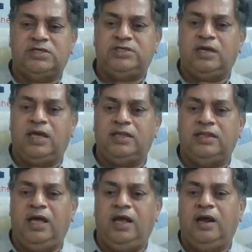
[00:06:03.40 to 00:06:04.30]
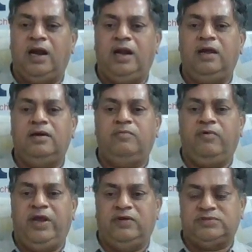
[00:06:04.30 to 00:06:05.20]
check, king there, and
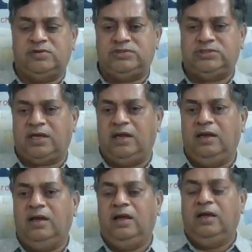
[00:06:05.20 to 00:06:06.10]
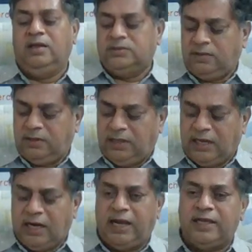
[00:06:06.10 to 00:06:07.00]
queen f7 check. So he
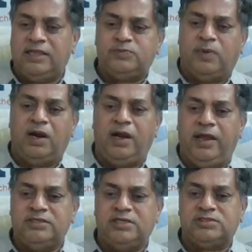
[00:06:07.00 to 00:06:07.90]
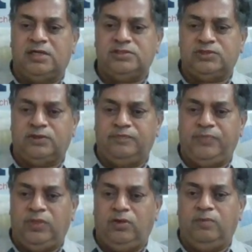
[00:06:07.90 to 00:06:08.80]
can take this pawn on e6 also.
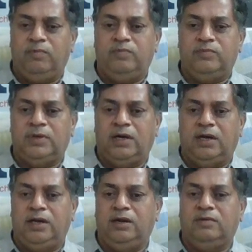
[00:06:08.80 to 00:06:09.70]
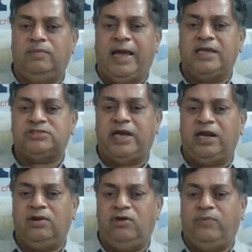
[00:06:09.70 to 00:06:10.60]
Though black is trying
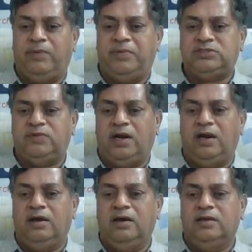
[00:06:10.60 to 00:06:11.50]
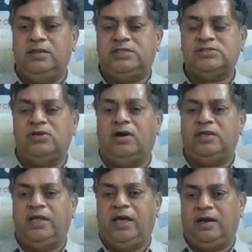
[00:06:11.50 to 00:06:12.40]
to give perpetual, this is not
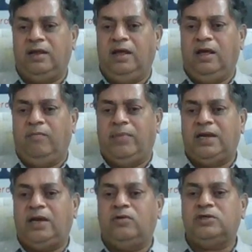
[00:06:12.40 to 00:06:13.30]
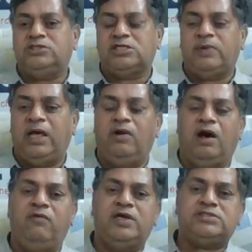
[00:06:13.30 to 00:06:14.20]
there. But a good chess player will
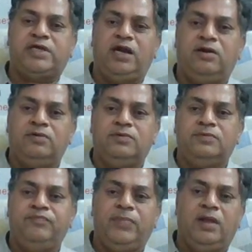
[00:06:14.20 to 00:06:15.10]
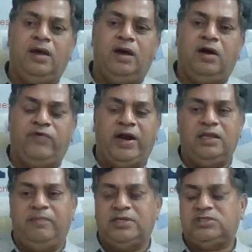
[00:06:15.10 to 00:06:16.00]
always try to find
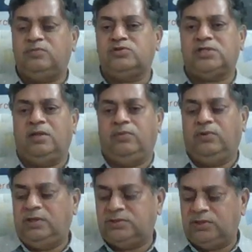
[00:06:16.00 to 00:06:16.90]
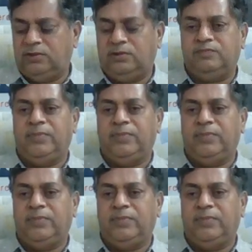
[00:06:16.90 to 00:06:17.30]
the best moves in the board. So